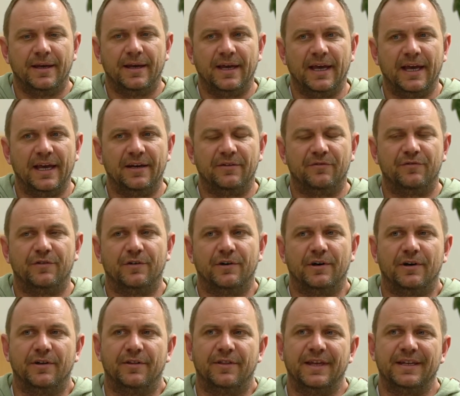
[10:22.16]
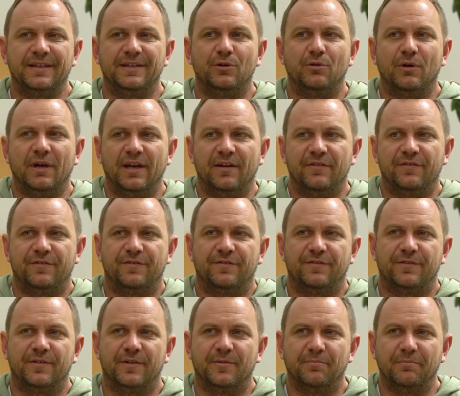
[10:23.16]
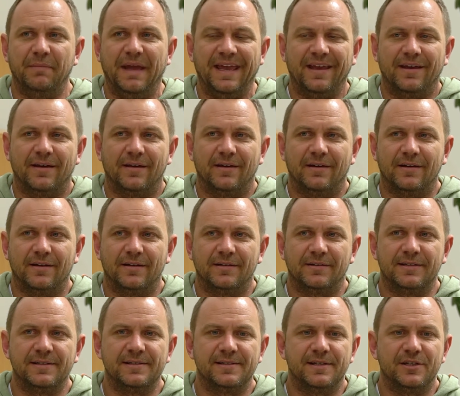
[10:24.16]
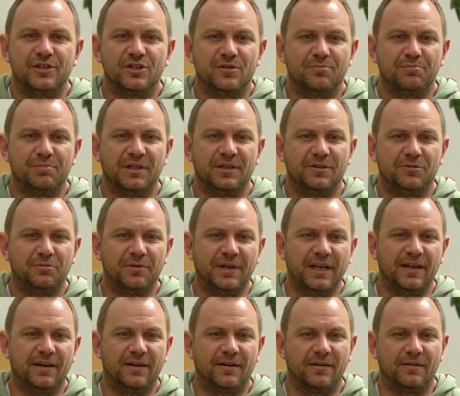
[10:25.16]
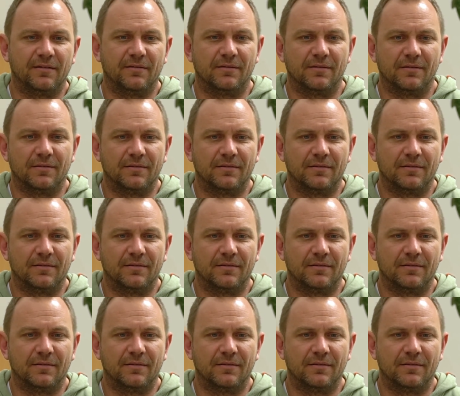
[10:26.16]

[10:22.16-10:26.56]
And for that you have make a decision between